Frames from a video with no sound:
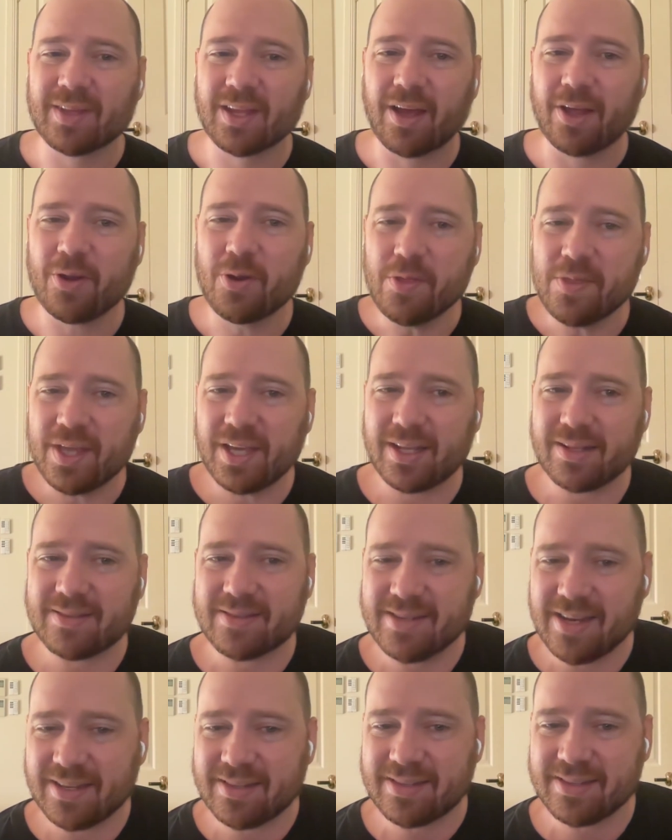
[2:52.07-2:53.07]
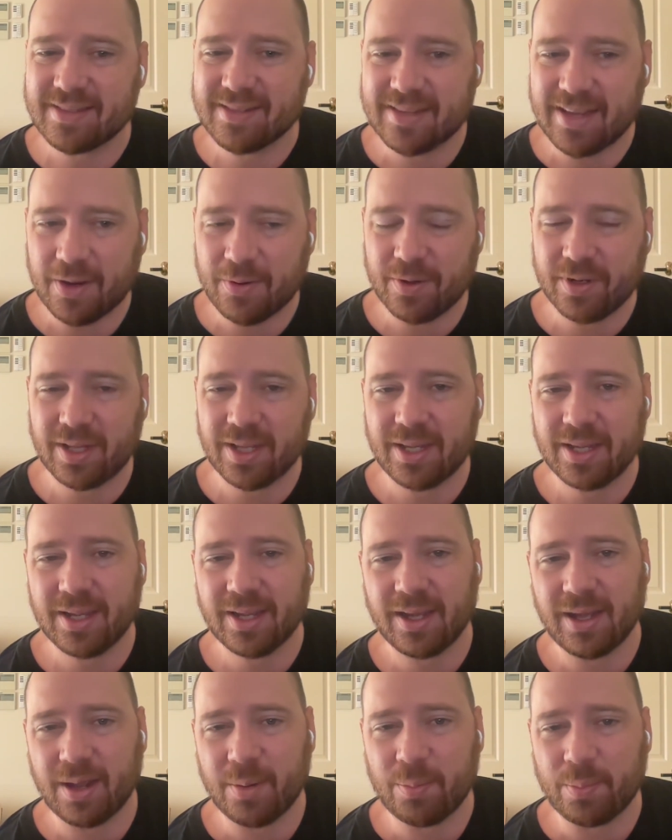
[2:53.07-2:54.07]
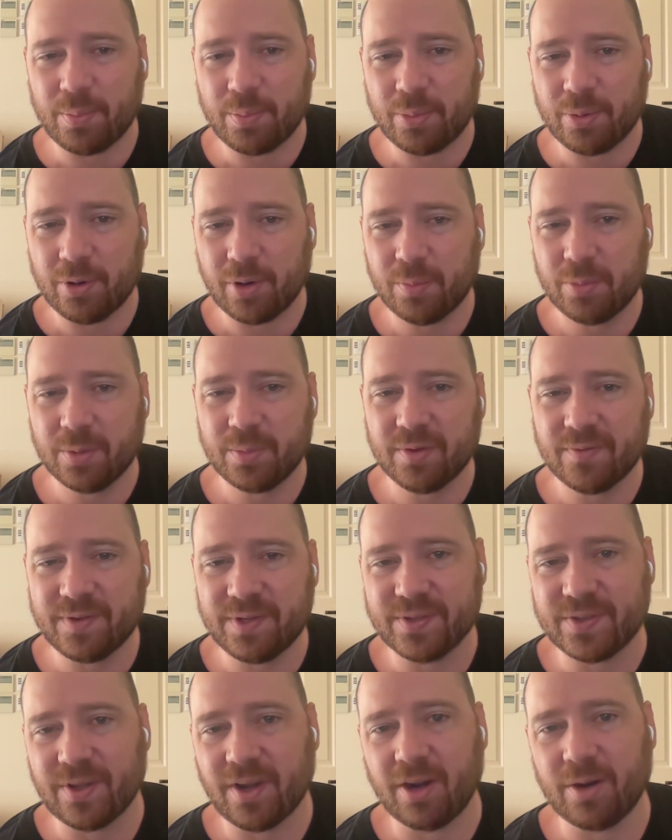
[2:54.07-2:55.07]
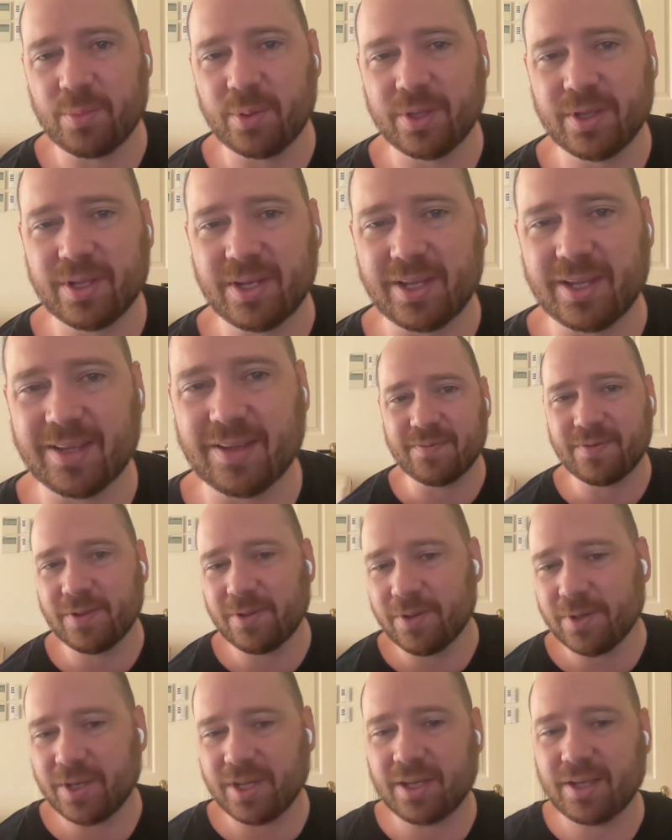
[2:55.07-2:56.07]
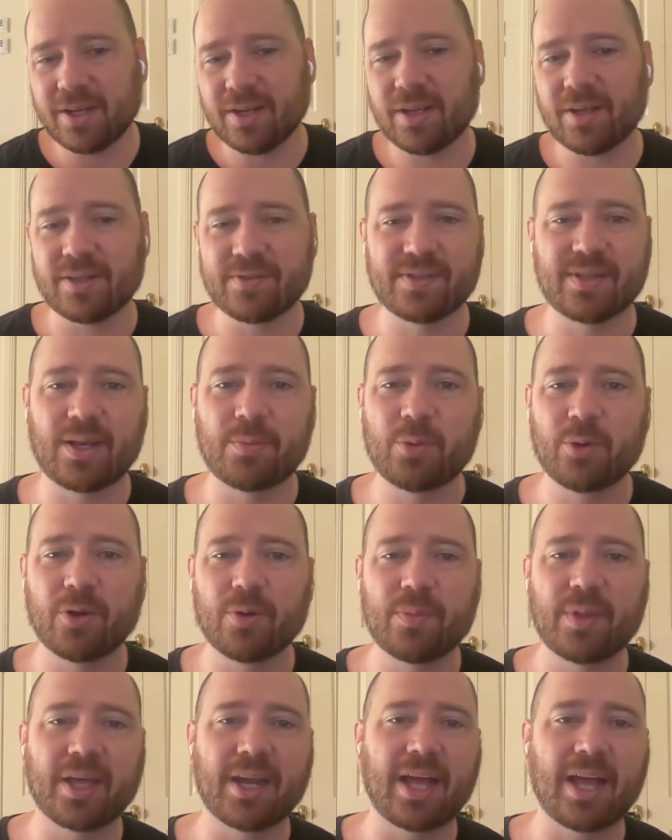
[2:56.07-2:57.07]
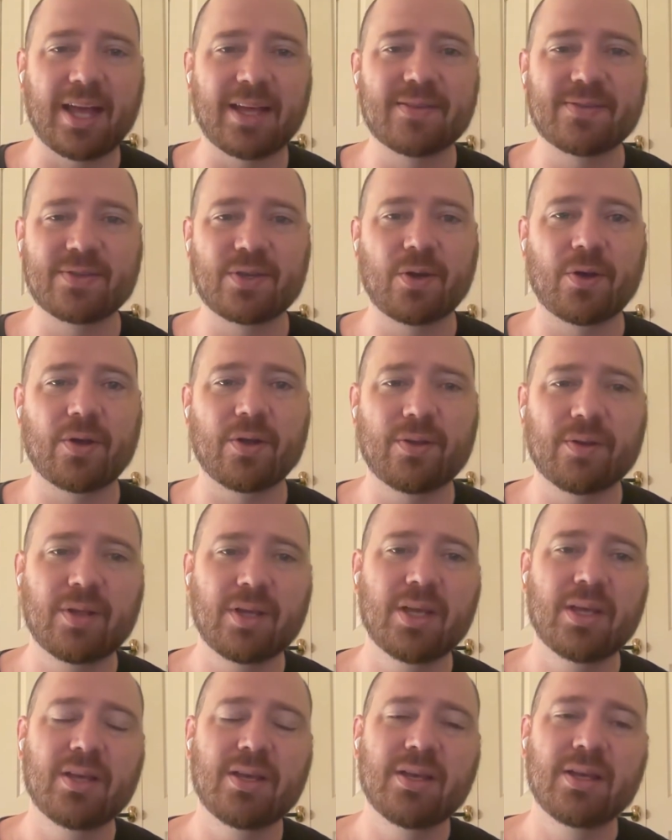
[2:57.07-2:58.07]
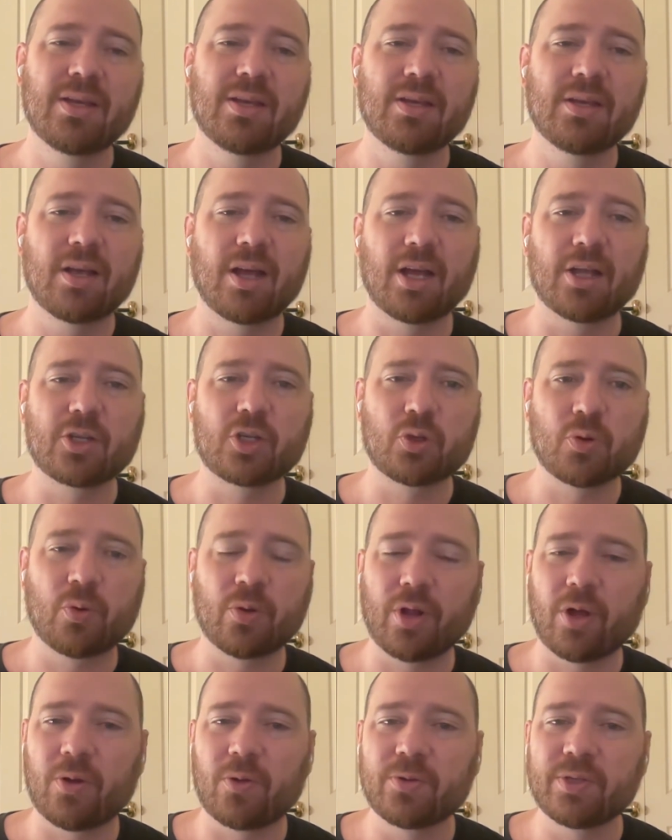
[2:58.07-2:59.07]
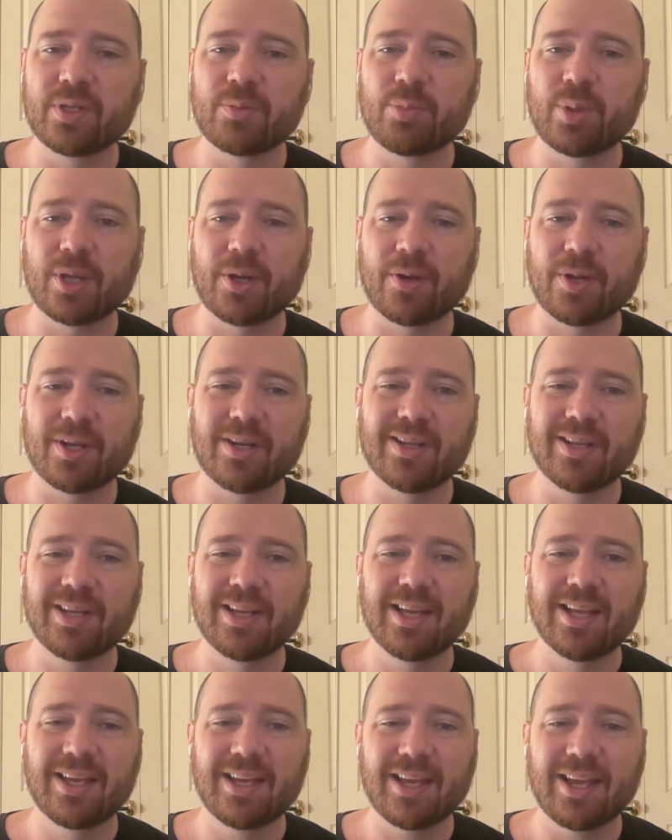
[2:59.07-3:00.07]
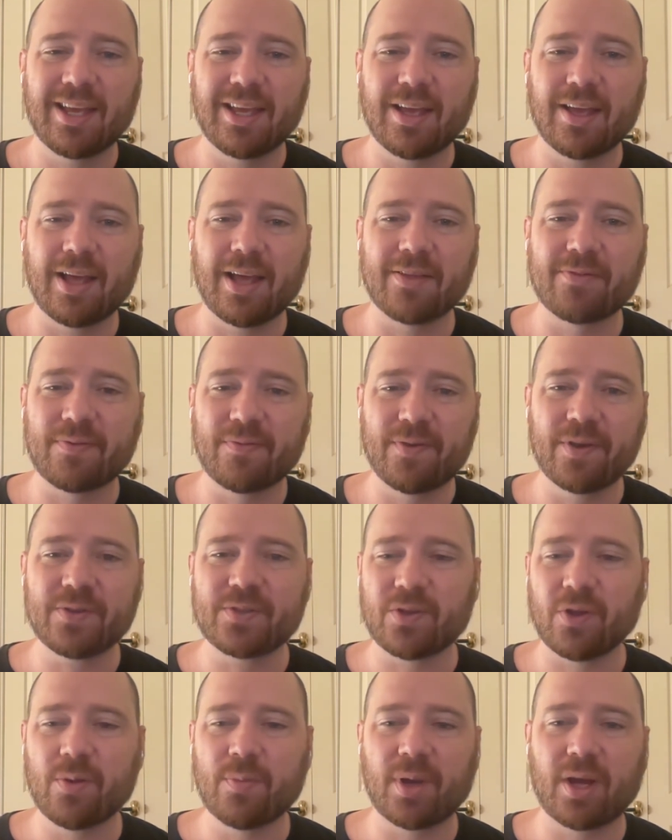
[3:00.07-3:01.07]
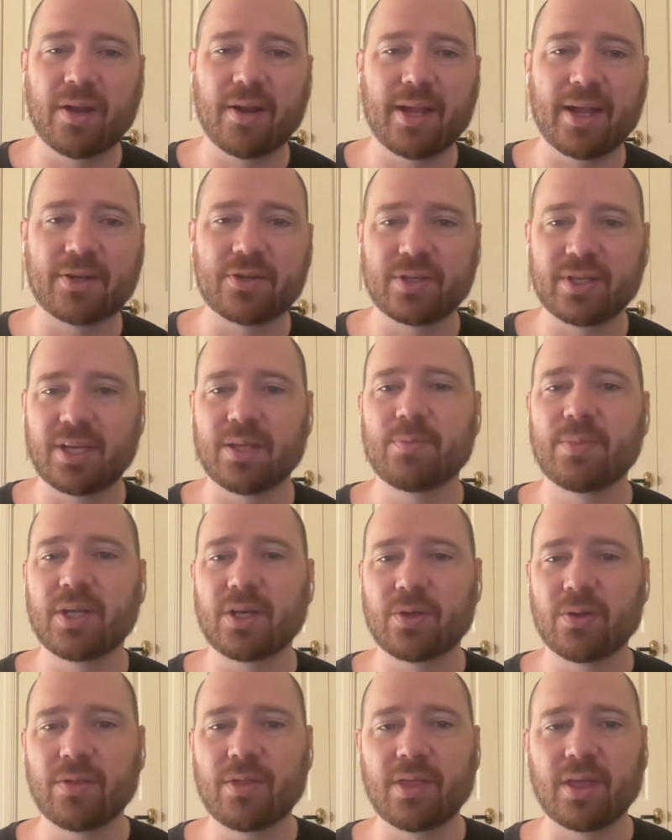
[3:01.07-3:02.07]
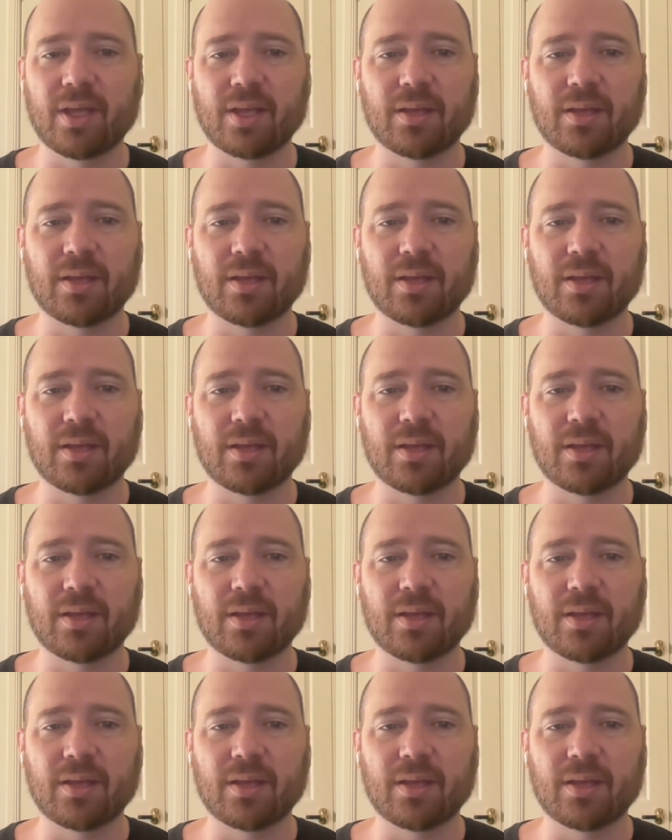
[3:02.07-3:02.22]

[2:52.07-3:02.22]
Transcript: I don't think it's necessarily a problem of desirability. If you're looking at a suburb that has got a short holding period, as a first home buyer actually can be a good thing.